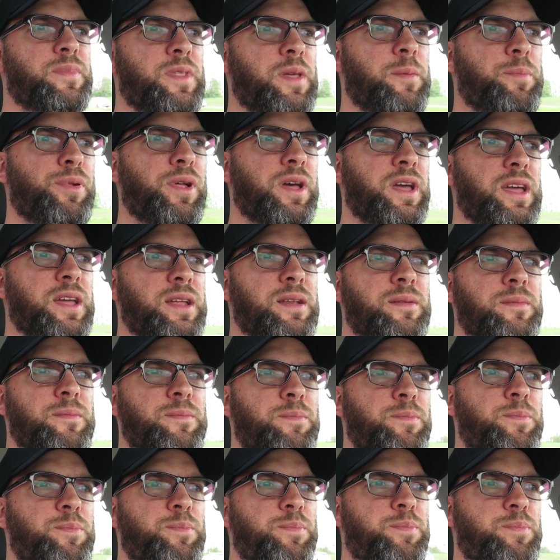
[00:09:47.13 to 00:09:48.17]
They played
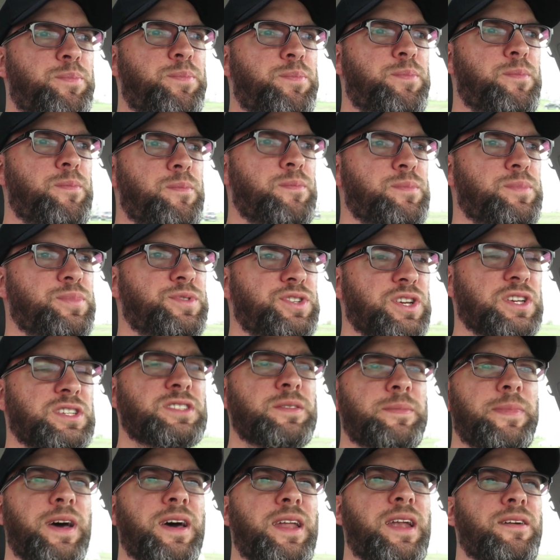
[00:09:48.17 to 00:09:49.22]

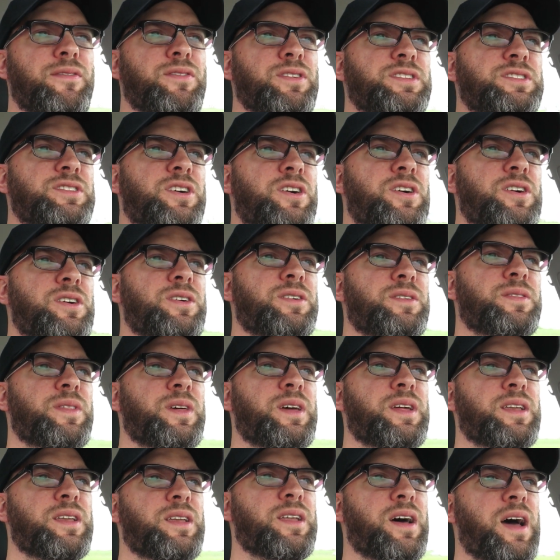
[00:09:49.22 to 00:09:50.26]
just about every song
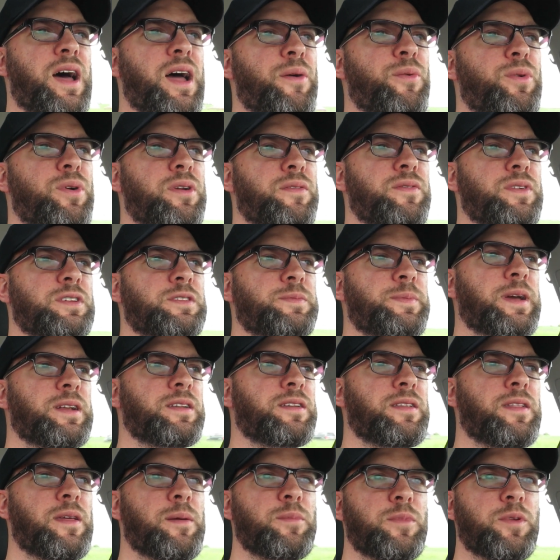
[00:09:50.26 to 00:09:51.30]
that I would have
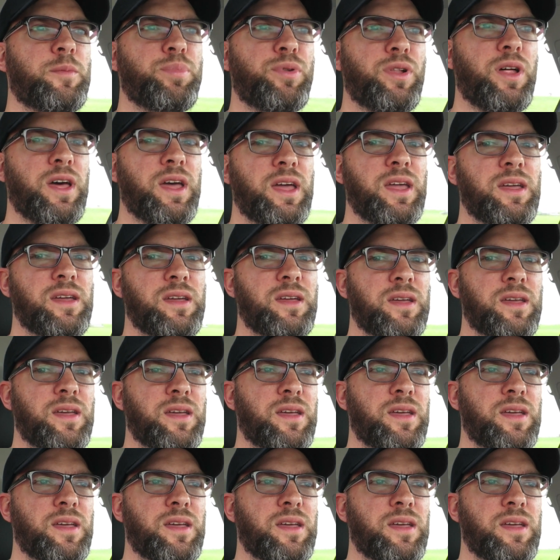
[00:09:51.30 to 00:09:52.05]
expected them to play.